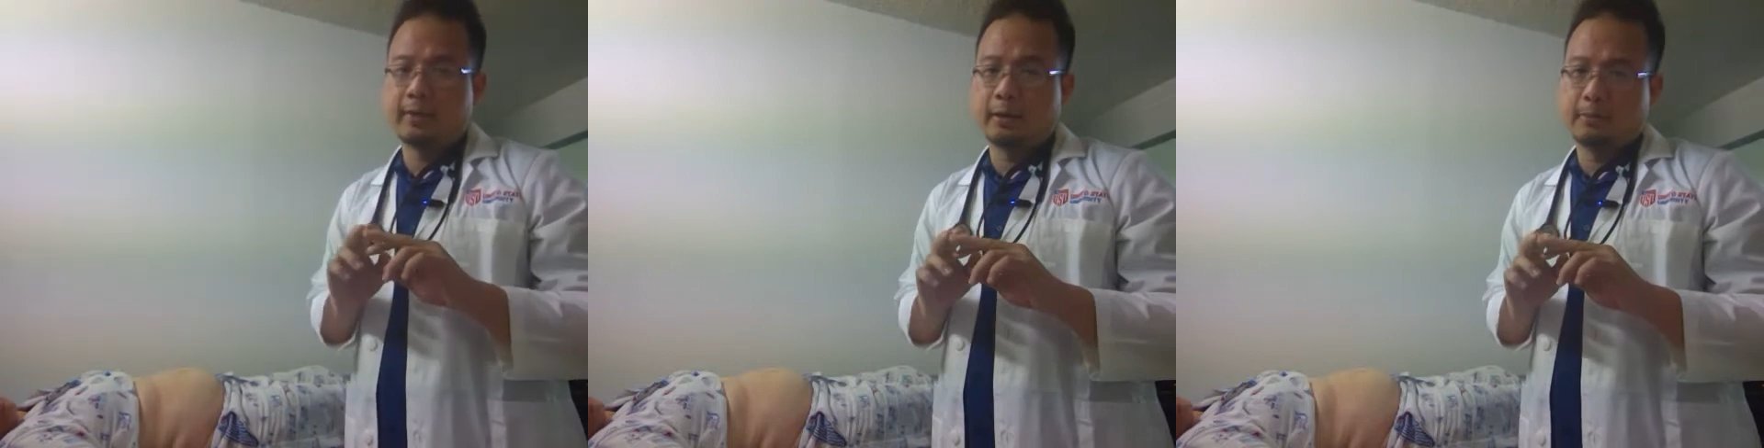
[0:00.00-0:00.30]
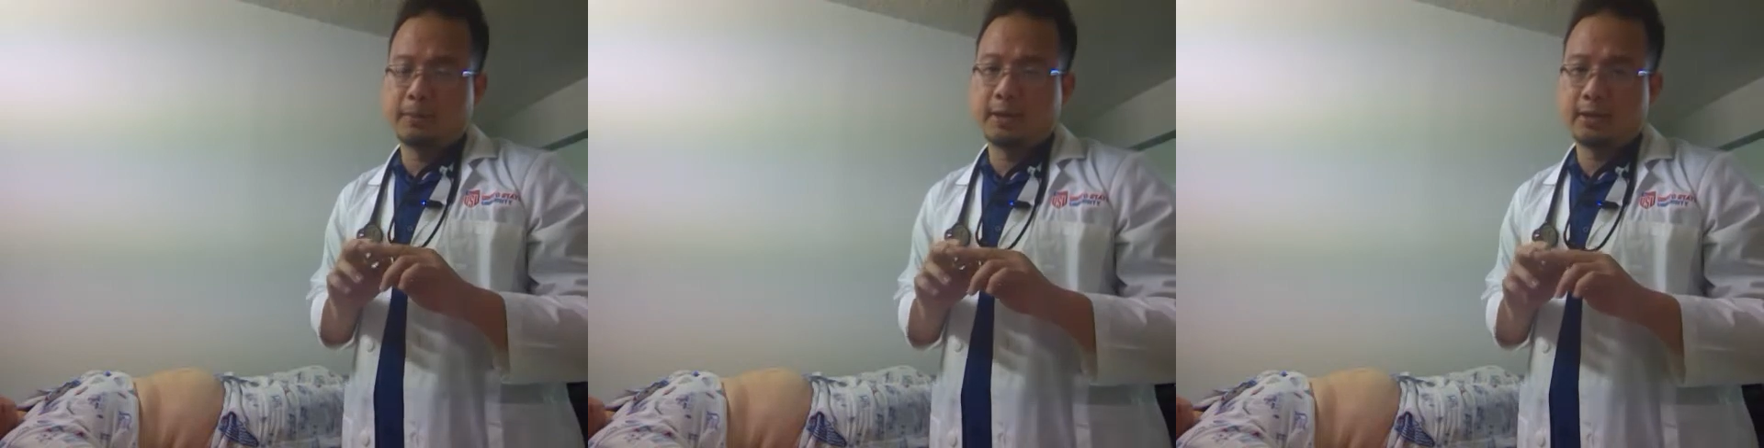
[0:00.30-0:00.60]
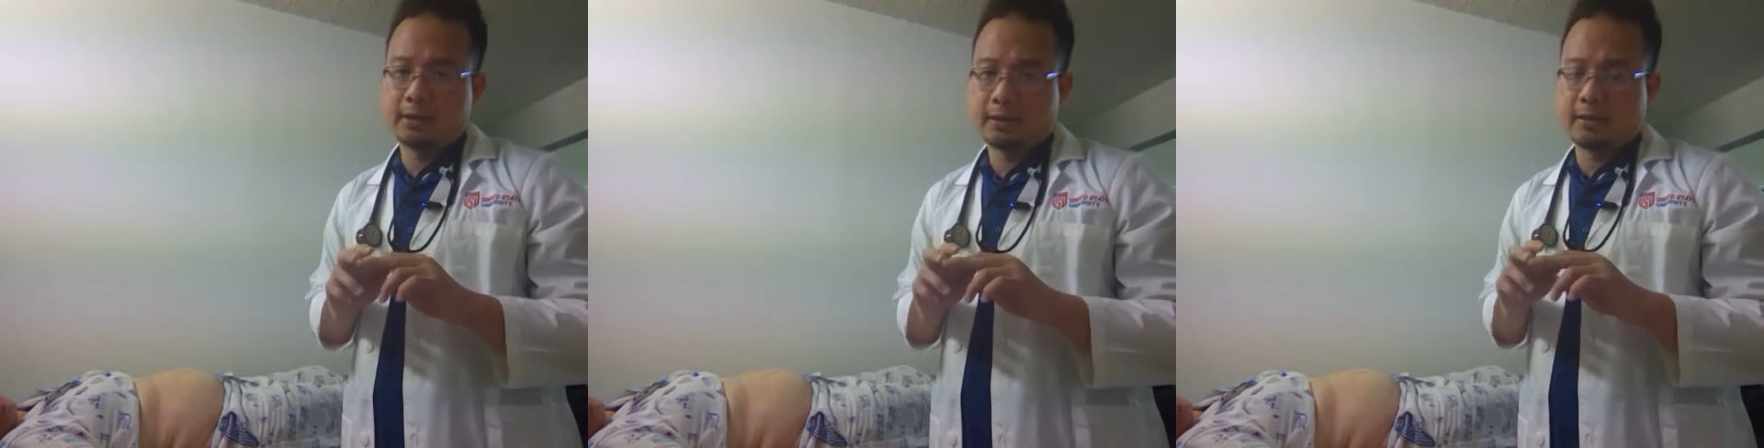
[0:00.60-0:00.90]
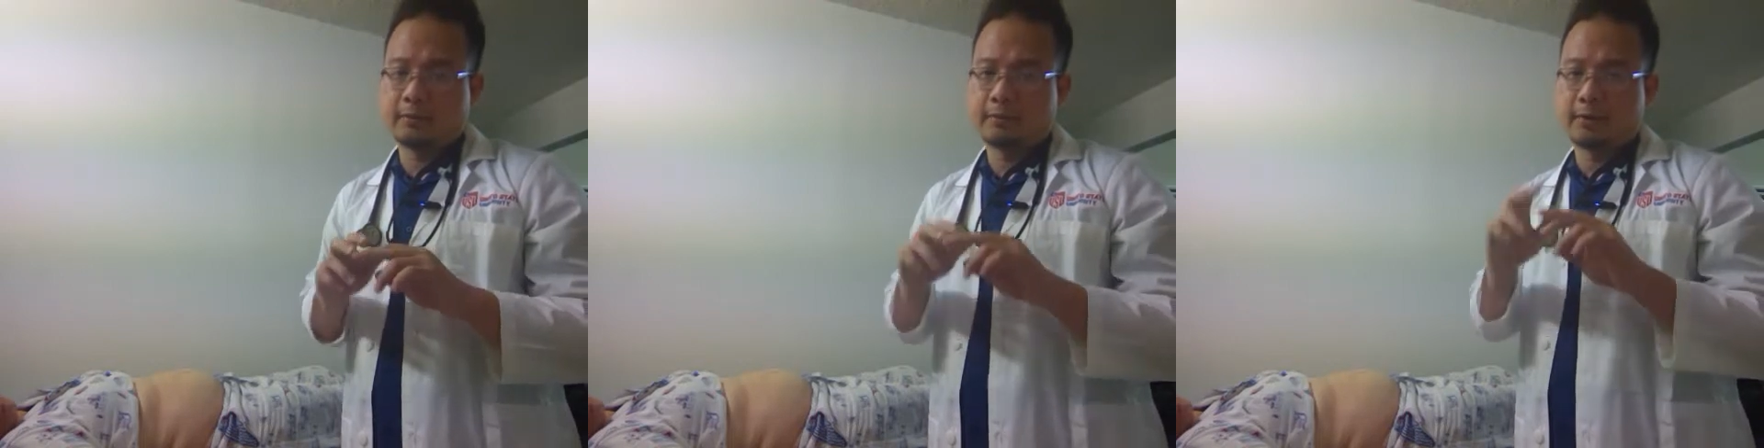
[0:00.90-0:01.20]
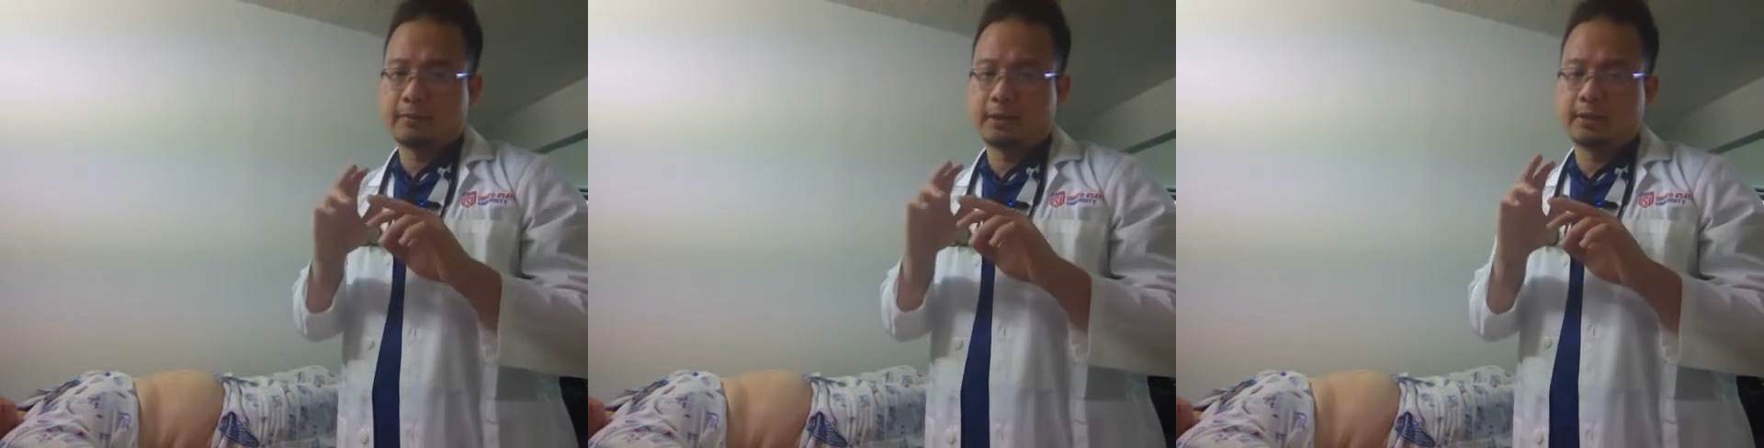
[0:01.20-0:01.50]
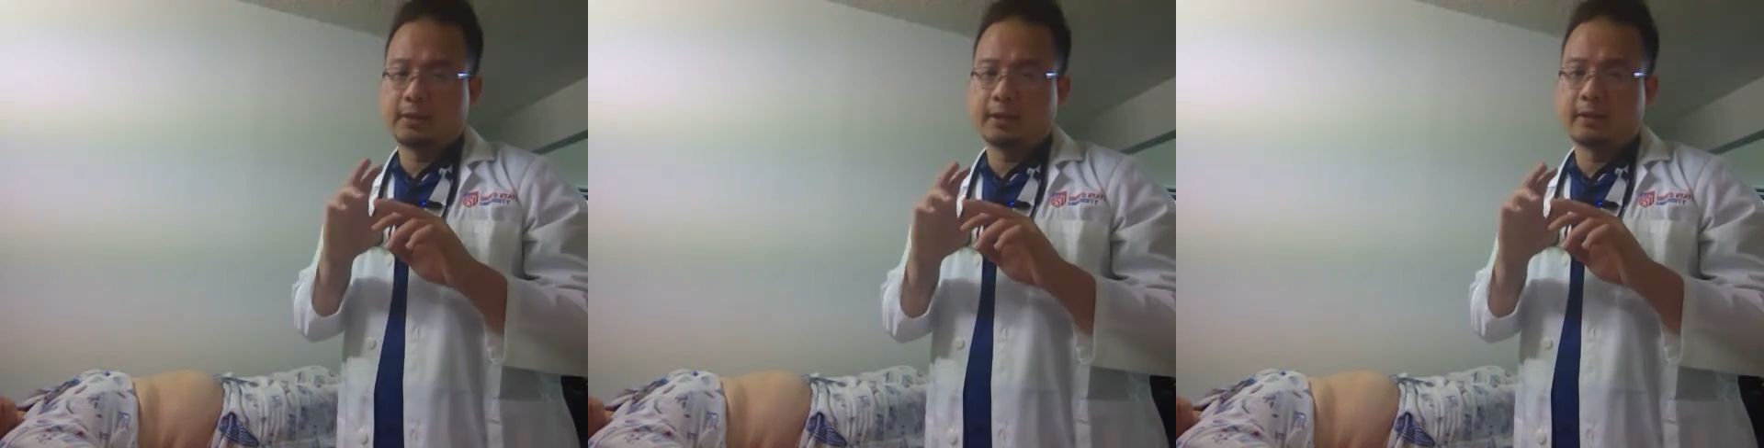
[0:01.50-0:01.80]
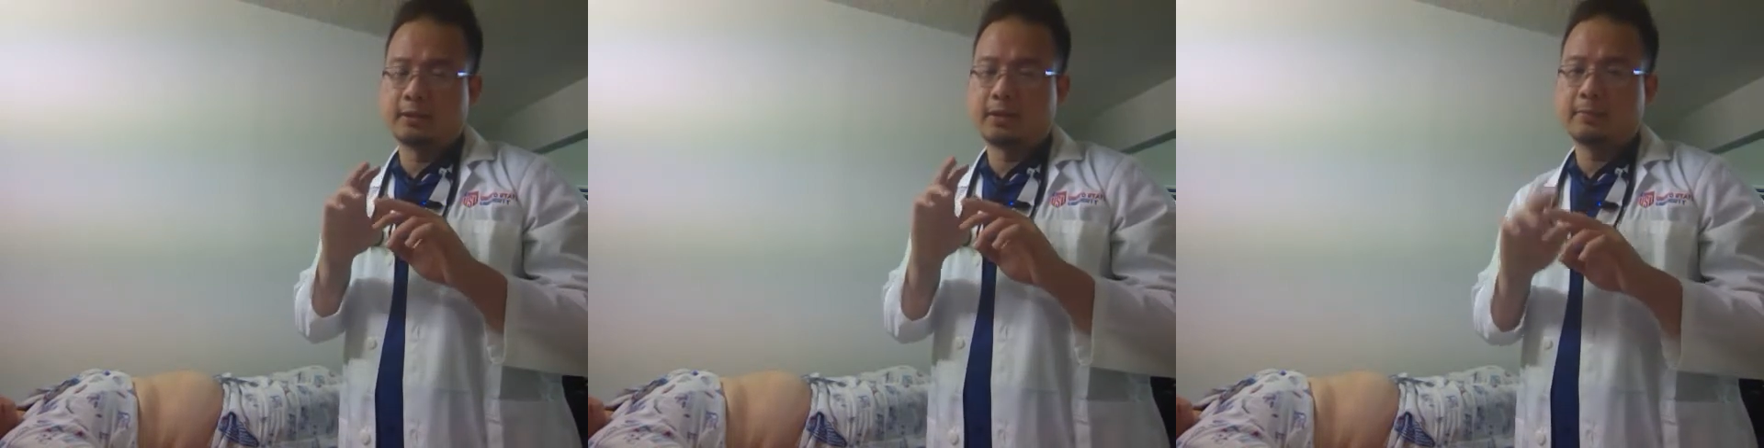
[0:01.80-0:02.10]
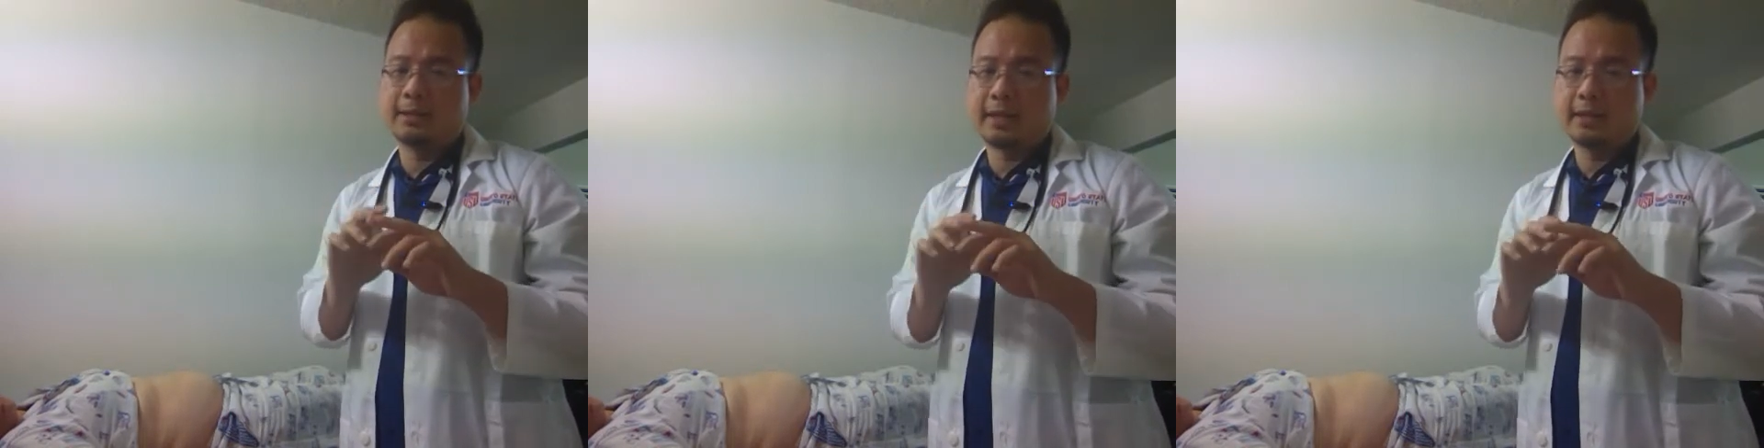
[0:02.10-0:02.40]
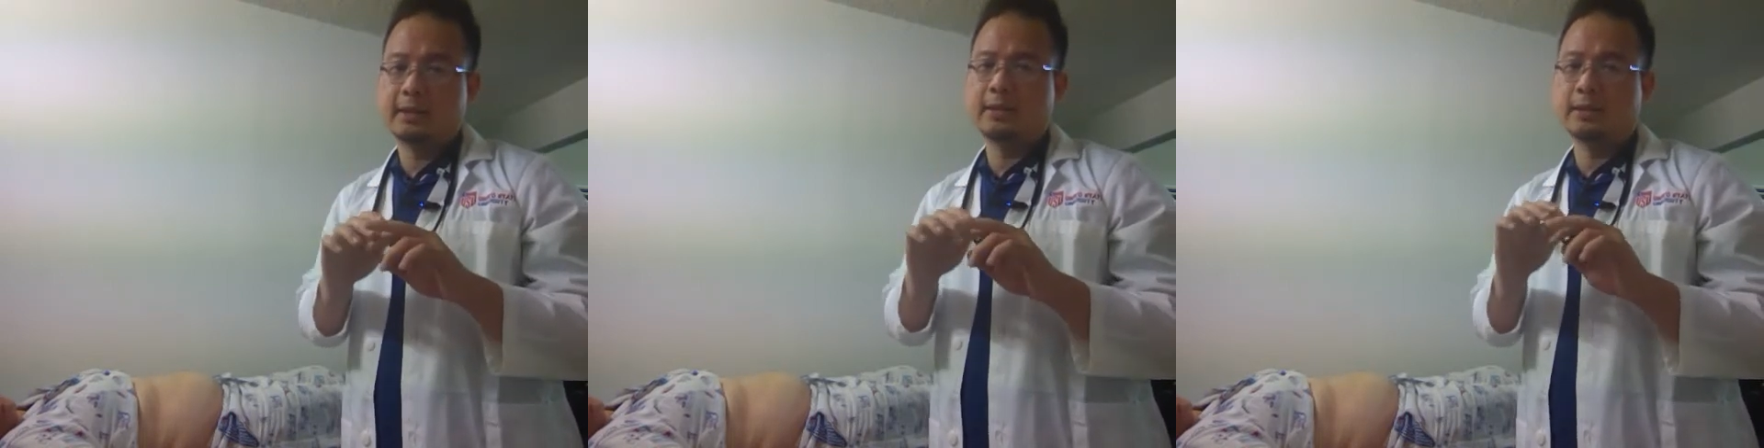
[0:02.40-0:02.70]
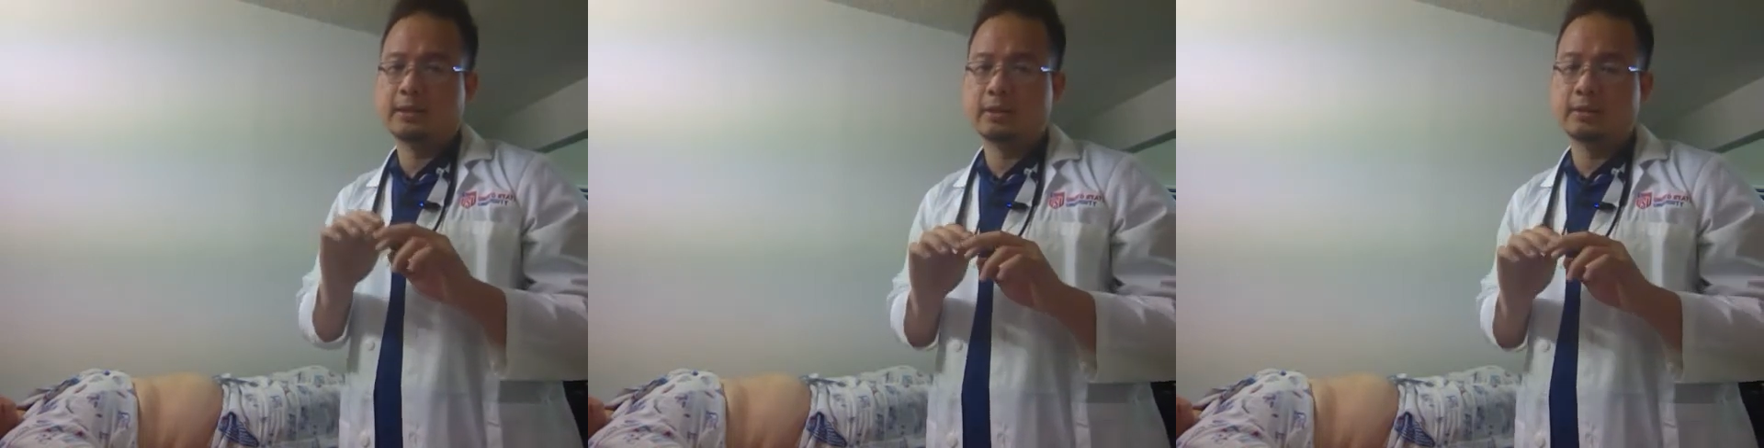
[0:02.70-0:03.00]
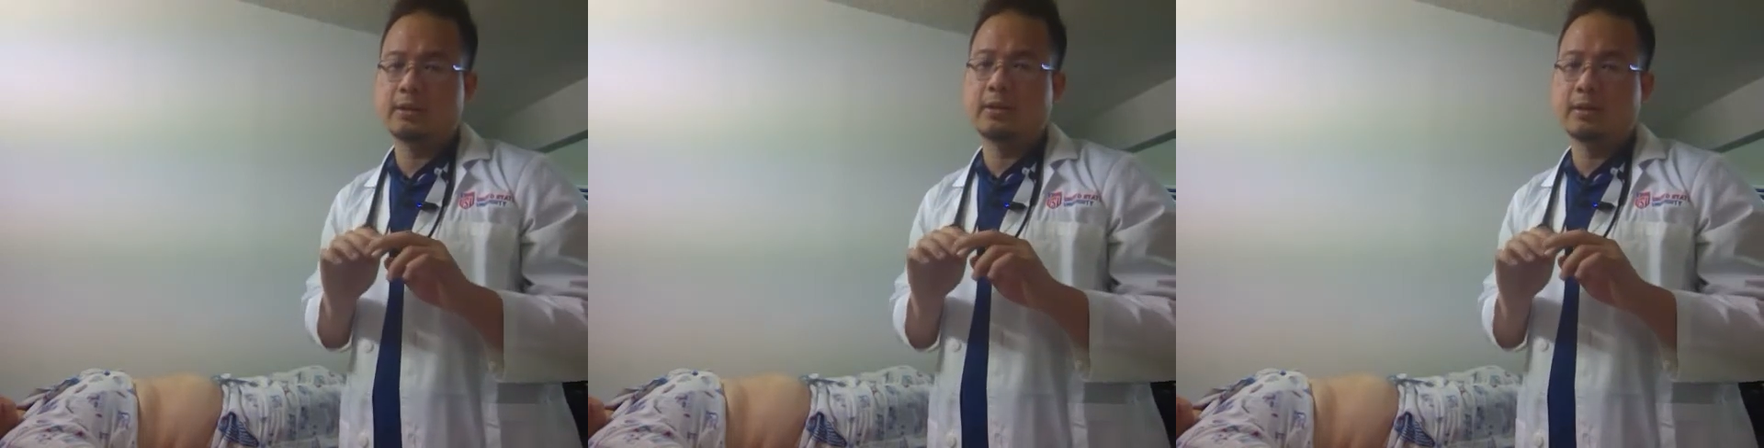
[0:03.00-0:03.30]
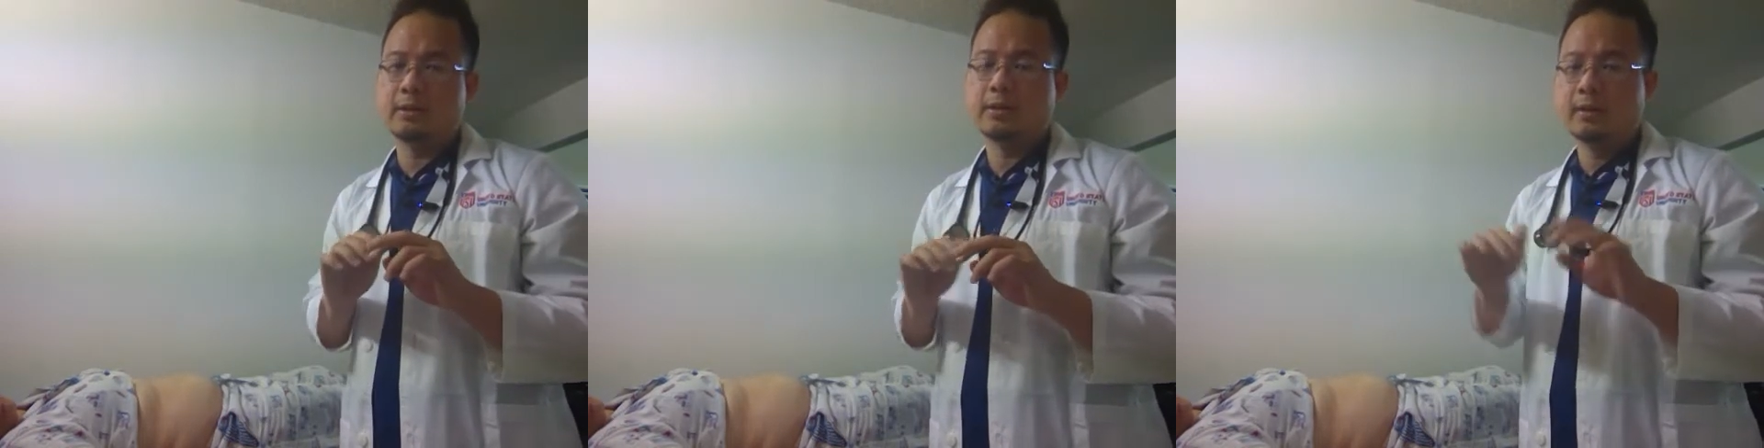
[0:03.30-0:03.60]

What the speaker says: a percussion from the tympani to the door,